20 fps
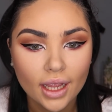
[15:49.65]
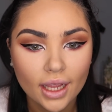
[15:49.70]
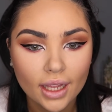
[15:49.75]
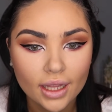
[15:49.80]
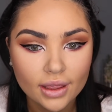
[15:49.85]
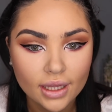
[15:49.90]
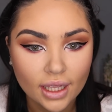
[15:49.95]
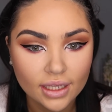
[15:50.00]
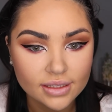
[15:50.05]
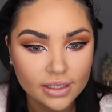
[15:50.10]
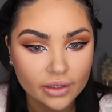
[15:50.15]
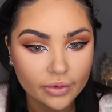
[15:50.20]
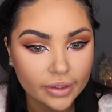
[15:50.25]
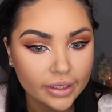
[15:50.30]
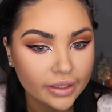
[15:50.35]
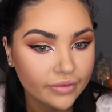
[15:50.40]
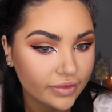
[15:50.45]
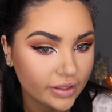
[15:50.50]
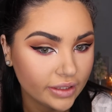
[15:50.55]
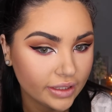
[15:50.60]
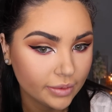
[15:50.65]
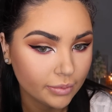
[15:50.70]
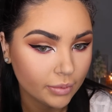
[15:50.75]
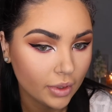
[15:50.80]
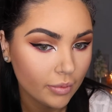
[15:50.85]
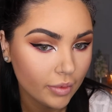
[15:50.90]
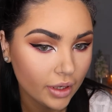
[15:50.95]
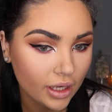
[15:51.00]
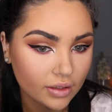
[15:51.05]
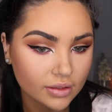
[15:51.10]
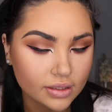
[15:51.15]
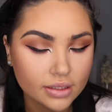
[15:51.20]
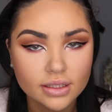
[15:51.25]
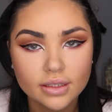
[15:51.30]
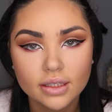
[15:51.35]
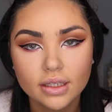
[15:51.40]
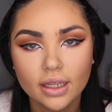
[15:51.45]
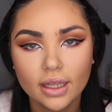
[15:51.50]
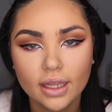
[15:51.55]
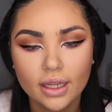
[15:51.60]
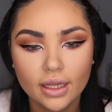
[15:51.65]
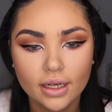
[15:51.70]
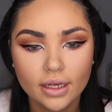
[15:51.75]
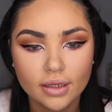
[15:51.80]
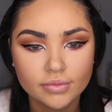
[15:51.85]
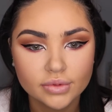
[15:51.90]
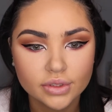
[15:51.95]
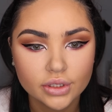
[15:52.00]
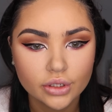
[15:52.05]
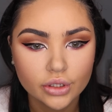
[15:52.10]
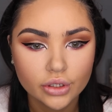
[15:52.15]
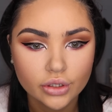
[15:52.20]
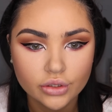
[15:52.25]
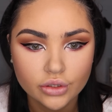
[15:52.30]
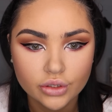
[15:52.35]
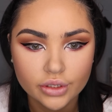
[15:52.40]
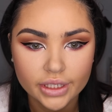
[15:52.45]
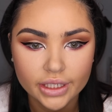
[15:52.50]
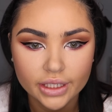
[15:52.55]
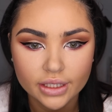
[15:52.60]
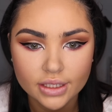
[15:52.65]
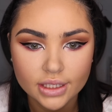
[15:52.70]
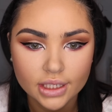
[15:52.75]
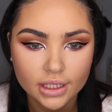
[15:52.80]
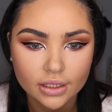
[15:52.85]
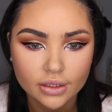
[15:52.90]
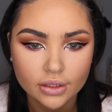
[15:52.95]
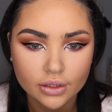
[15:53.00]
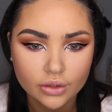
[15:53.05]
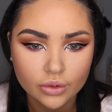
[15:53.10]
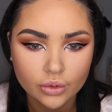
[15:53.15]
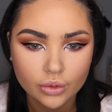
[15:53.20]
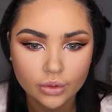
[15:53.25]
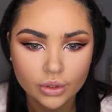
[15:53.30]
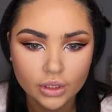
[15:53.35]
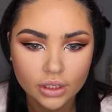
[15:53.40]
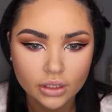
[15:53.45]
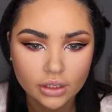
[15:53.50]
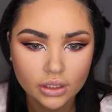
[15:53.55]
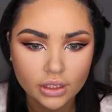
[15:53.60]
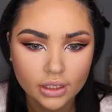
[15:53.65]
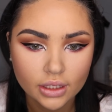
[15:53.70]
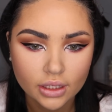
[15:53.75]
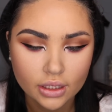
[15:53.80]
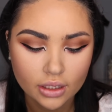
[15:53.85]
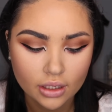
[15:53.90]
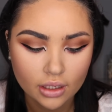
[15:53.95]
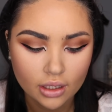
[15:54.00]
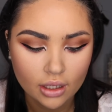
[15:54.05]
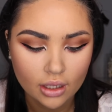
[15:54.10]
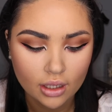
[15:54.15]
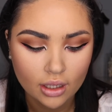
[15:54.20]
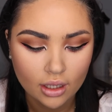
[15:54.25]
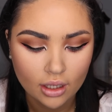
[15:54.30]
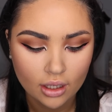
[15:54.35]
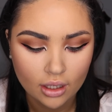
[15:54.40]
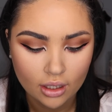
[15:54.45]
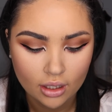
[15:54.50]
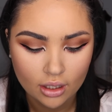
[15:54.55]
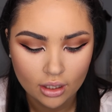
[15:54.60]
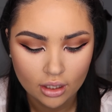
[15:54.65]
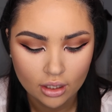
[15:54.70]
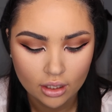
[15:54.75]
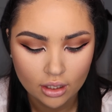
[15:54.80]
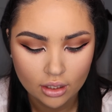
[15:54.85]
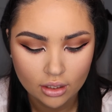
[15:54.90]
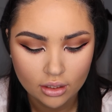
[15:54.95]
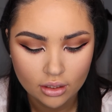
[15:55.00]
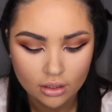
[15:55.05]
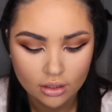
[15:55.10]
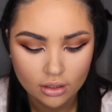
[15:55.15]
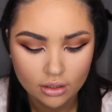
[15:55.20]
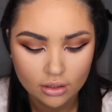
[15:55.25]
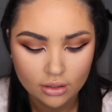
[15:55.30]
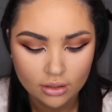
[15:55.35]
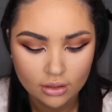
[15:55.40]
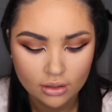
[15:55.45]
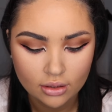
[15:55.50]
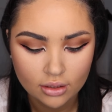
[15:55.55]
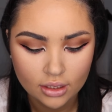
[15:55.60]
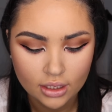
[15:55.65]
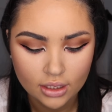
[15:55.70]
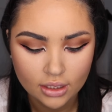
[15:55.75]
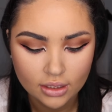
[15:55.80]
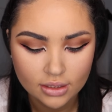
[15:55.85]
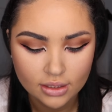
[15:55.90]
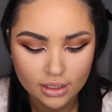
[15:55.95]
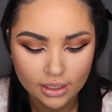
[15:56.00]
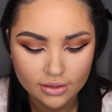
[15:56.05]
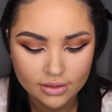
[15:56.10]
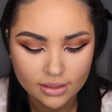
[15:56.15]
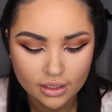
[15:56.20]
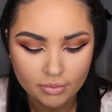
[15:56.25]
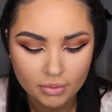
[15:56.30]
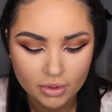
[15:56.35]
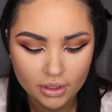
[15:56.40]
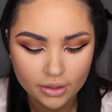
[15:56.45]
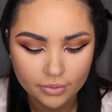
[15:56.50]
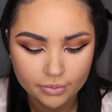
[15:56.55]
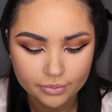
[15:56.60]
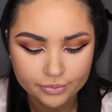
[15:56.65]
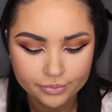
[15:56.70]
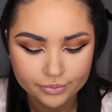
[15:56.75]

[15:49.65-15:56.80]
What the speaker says: And that's how I fill in my brows. And I'm just going to go do the other side quickly. The exact same thing.